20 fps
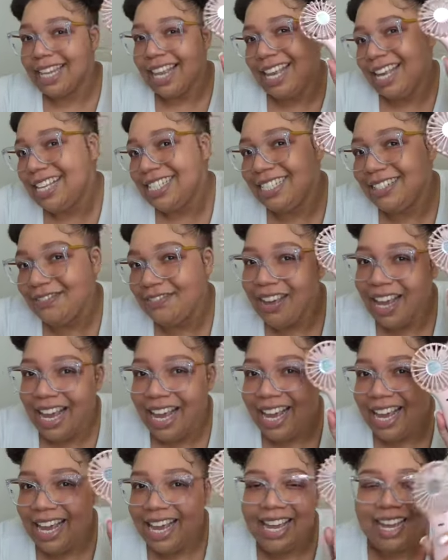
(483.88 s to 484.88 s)
is a
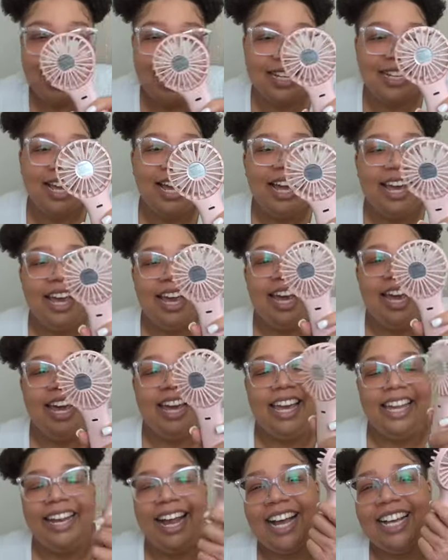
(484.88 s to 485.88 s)
fan,
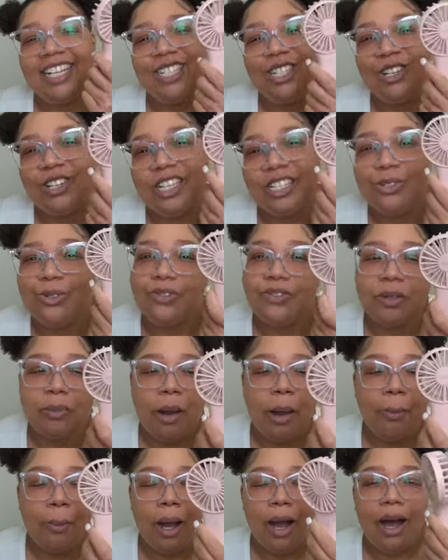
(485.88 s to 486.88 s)
and I stole this one from
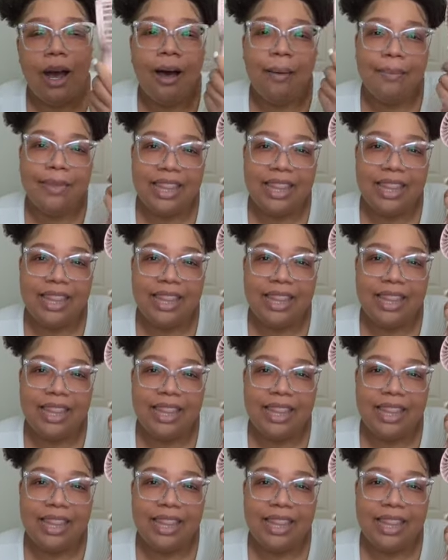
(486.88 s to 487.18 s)
my mom.